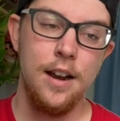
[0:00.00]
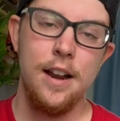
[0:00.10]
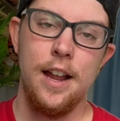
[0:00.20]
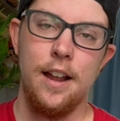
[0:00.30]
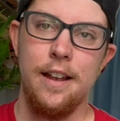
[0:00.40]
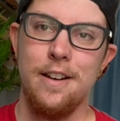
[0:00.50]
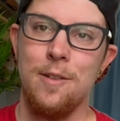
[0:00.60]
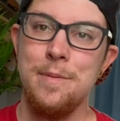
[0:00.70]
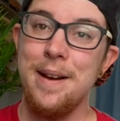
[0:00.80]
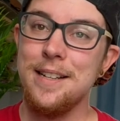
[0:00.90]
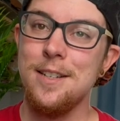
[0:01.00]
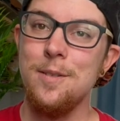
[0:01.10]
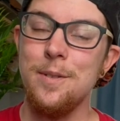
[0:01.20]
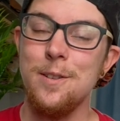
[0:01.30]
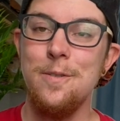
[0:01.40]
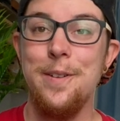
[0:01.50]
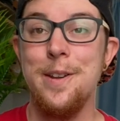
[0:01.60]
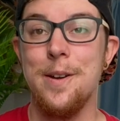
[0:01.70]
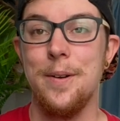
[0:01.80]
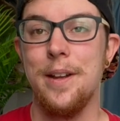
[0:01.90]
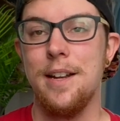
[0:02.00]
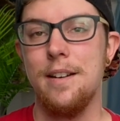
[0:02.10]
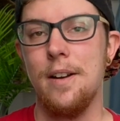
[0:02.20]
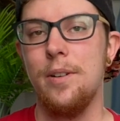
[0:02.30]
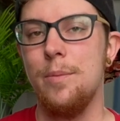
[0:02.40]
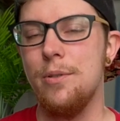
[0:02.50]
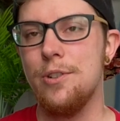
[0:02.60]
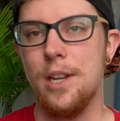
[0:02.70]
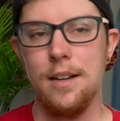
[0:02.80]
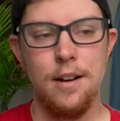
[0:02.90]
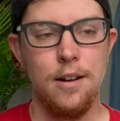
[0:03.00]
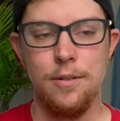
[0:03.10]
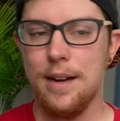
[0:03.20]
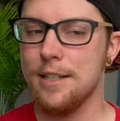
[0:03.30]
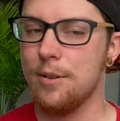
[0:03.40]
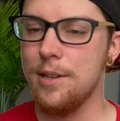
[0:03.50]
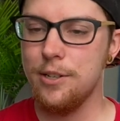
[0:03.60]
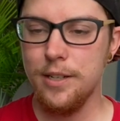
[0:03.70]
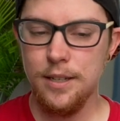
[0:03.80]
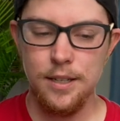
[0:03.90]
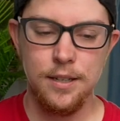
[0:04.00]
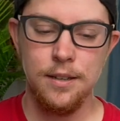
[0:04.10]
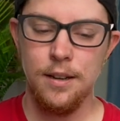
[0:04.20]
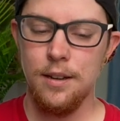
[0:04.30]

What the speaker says: And I'll be back soon with a new video. And I really appreciate y'all who ask questions.